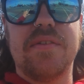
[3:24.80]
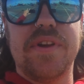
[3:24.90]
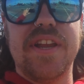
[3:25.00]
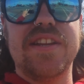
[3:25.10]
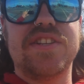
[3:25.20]
We
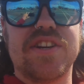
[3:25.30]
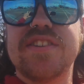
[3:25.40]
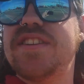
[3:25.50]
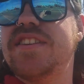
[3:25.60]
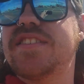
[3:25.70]
need
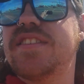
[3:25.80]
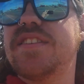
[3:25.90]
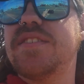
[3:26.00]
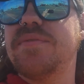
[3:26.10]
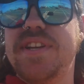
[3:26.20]
jerseys.
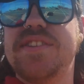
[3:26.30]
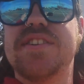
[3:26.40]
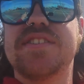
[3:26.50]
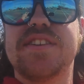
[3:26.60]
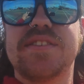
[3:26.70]
We need
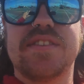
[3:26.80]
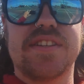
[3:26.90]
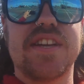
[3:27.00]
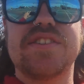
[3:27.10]
jerseys. Let's get